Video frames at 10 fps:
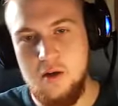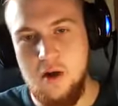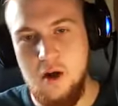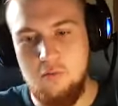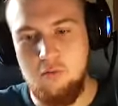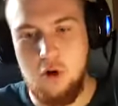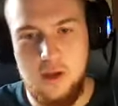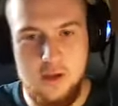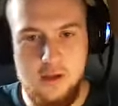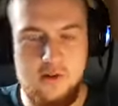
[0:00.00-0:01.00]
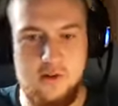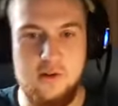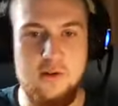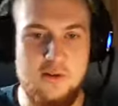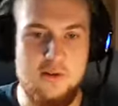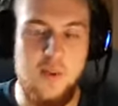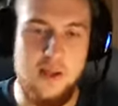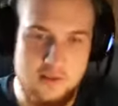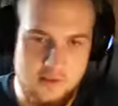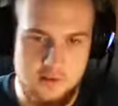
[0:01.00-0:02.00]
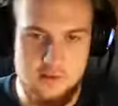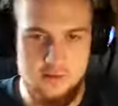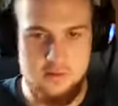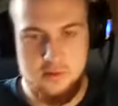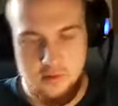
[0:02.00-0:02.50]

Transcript: rockets and space and